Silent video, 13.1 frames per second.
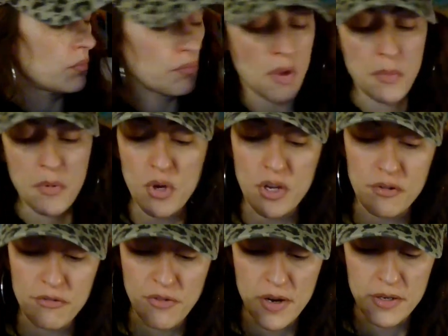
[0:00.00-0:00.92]
Maybe we
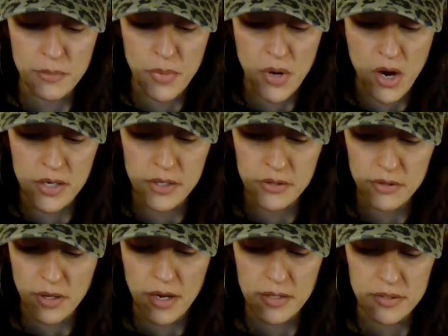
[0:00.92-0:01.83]
can find a body, you
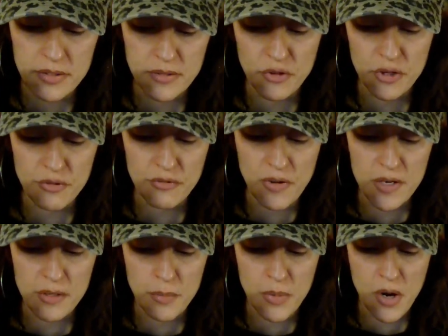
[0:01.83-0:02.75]
guys. If we can
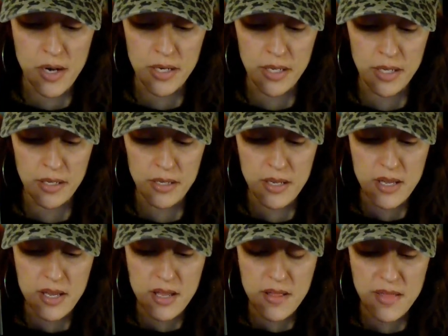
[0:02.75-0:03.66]
find a body,
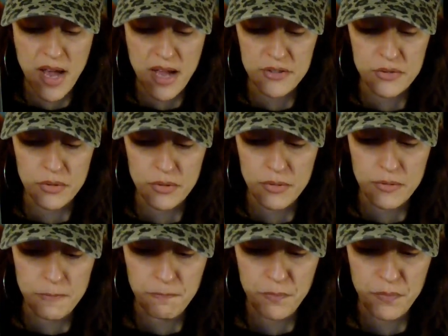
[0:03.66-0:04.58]
that's what...
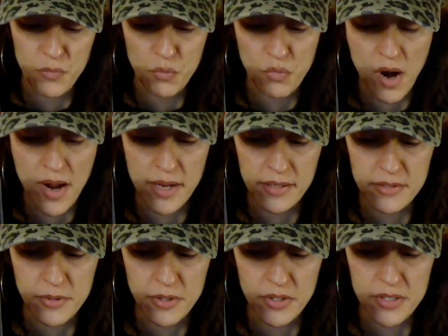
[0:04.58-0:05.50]
Right,
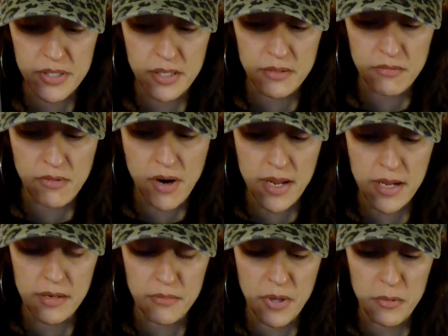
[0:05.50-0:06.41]
Spirit said. Right.
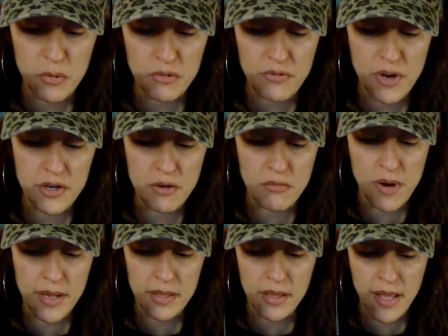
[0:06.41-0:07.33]
Maybe we'll find a
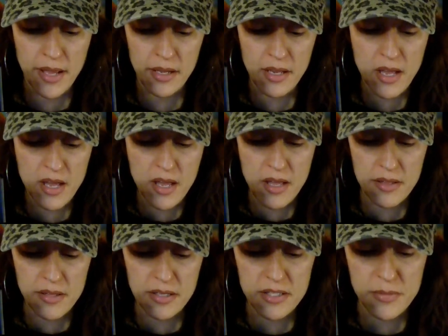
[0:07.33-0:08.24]
right leg. I
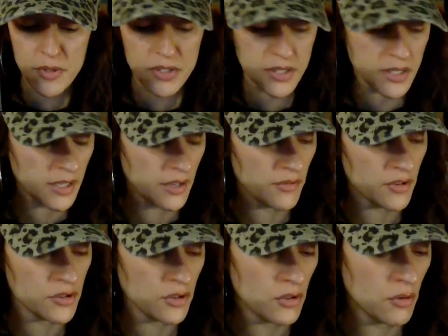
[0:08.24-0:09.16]
think Spirit's going to give
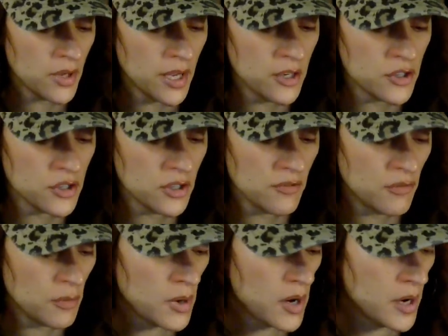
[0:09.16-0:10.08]
us a location of a
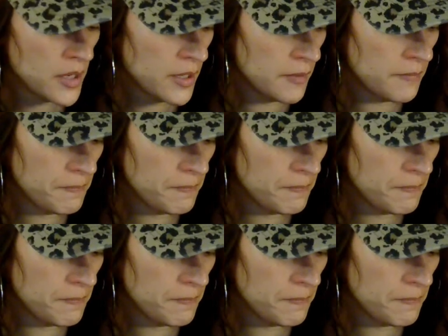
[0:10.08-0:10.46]
body.